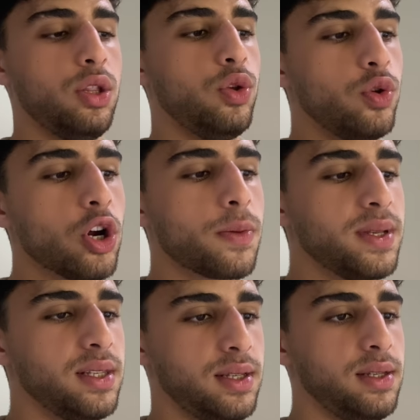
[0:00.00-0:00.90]
New York
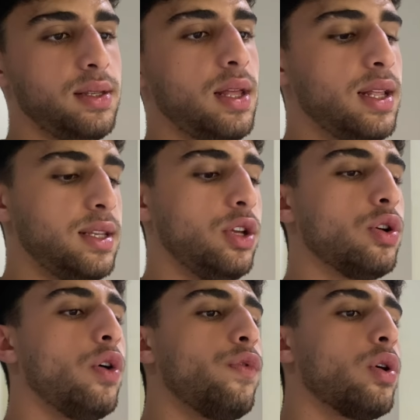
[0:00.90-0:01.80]
businesses. And let's say you
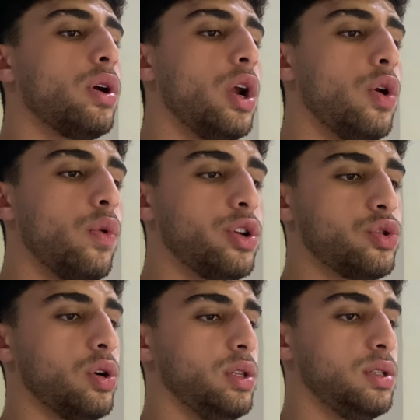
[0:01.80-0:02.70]
go for
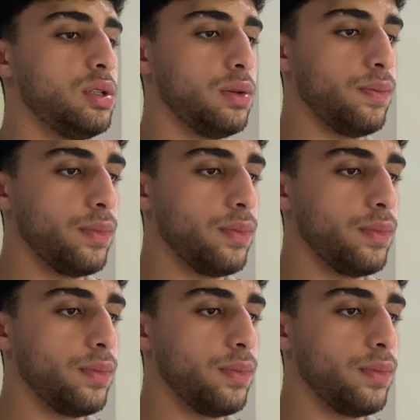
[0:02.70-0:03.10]
restaurants.